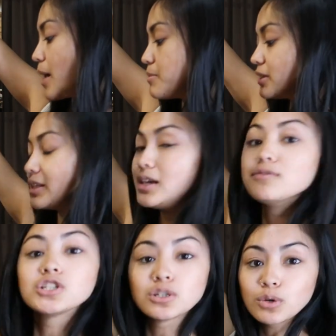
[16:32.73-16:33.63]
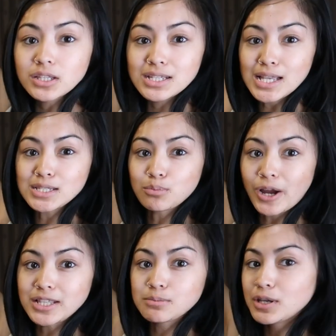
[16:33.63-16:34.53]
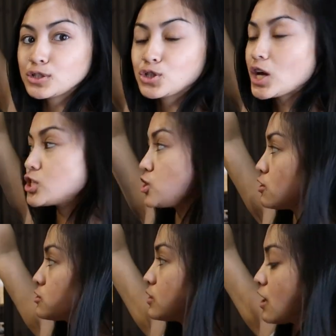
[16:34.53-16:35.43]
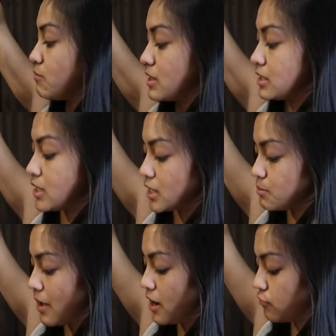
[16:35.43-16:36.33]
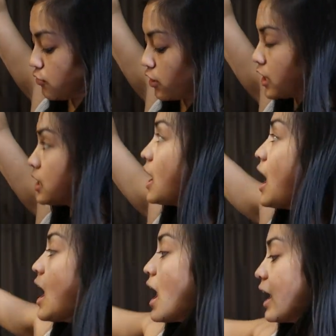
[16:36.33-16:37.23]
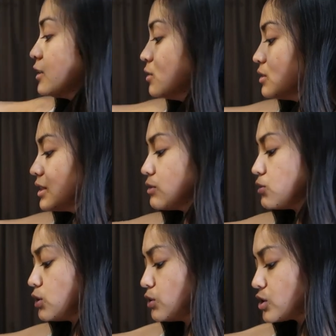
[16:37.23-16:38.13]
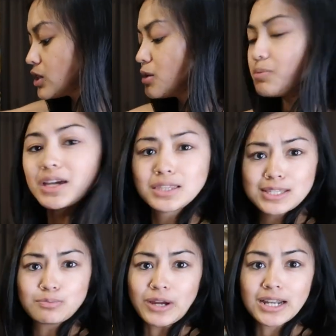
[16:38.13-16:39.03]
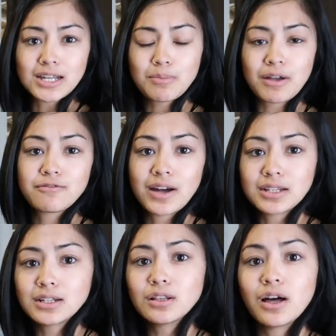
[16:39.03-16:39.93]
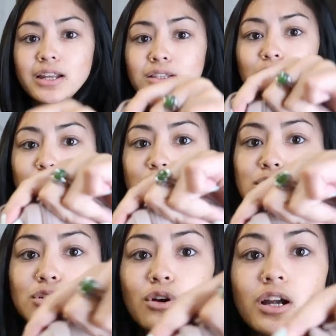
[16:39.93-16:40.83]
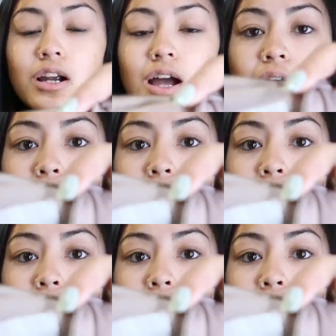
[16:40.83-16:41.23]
I believe she wore this as a bridesmaid's dress. She also gave me the dust bag for it. I don't usually pick this brand up. I find it a lot at the thrift store,